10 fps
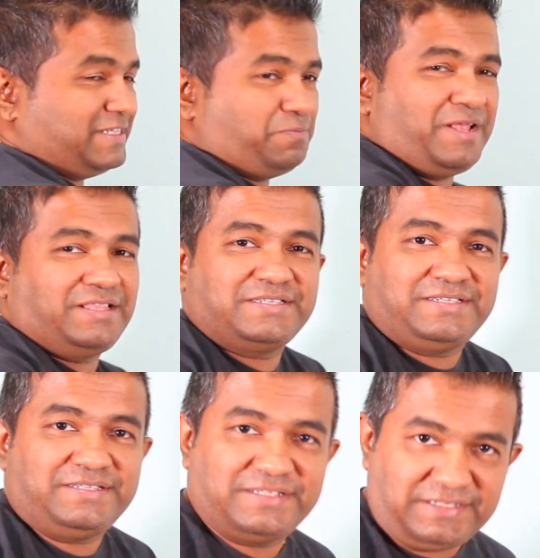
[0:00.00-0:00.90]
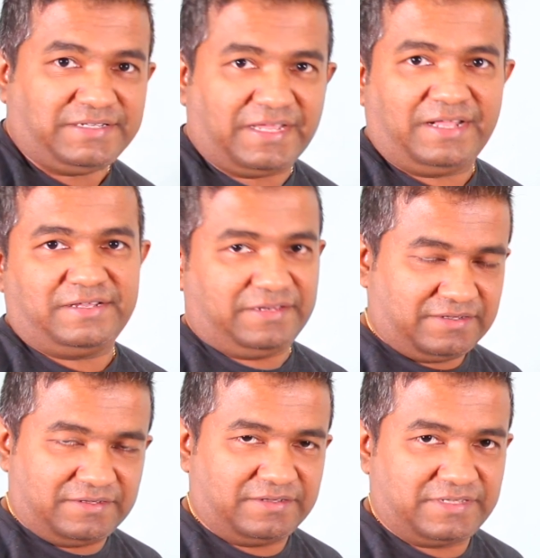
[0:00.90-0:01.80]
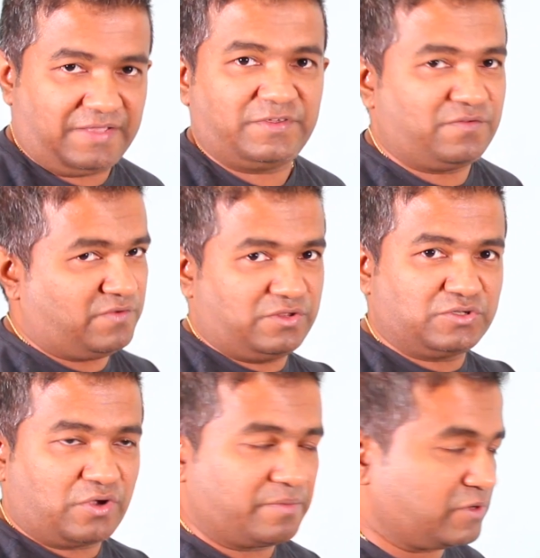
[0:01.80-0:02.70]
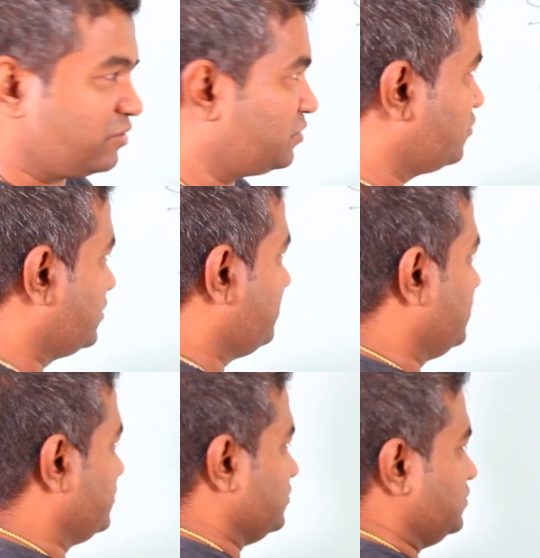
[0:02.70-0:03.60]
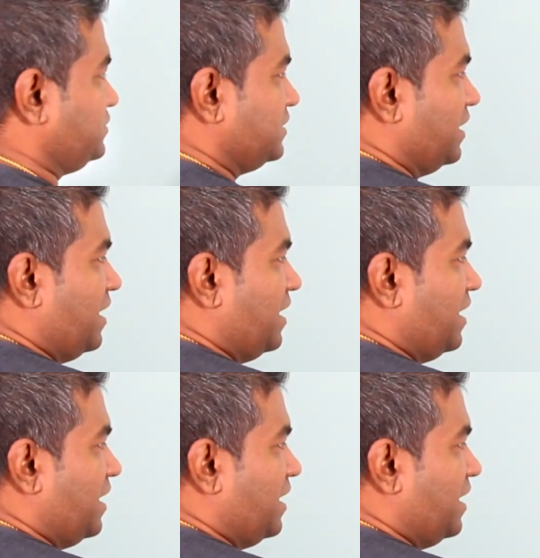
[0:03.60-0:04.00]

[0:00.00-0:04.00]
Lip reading: explained this in detail in a JVM video, so I'm not going to talk about those.